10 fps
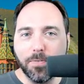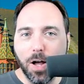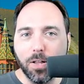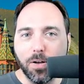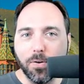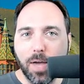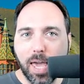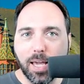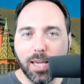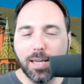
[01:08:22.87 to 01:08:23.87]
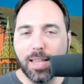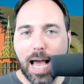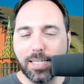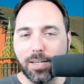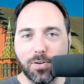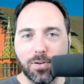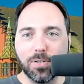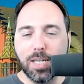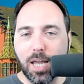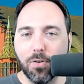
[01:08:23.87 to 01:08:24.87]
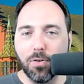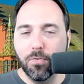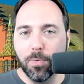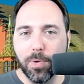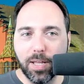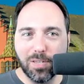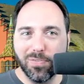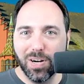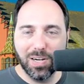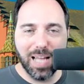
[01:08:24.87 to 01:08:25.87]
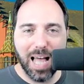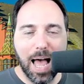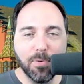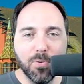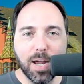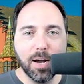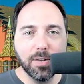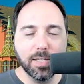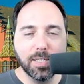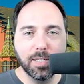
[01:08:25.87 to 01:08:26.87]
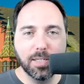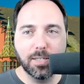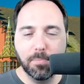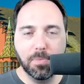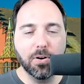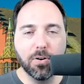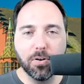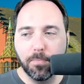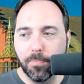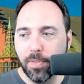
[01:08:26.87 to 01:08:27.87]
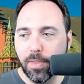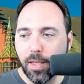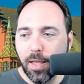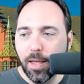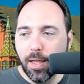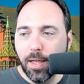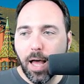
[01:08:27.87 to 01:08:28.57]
It doesn't follow a classical standard formula as far as I'm aware. This is empirical.